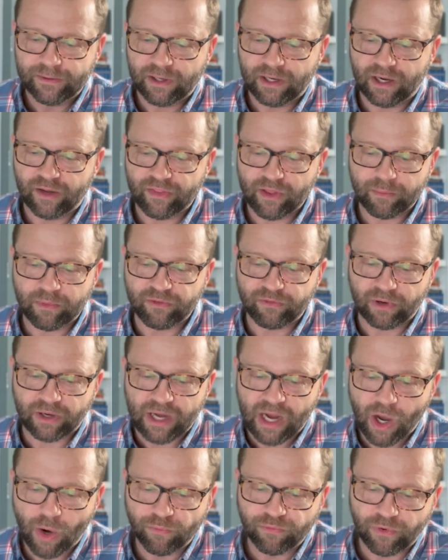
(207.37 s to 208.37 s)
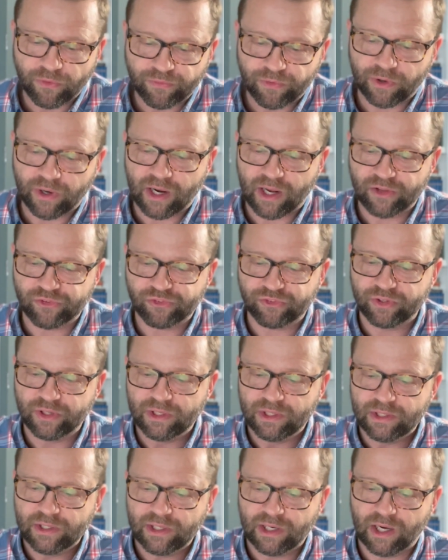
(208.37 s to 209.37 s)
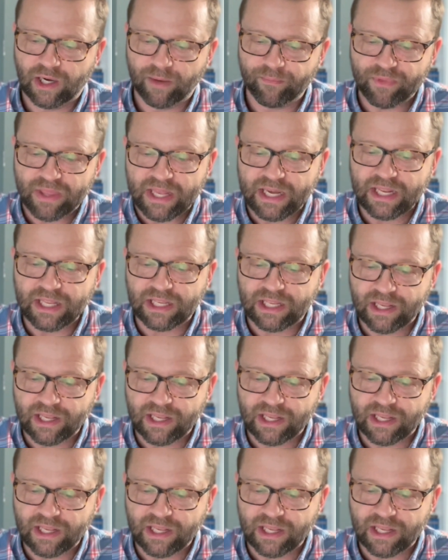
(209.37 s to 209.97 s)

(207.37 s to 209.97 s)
That'd be very helpful for us. Any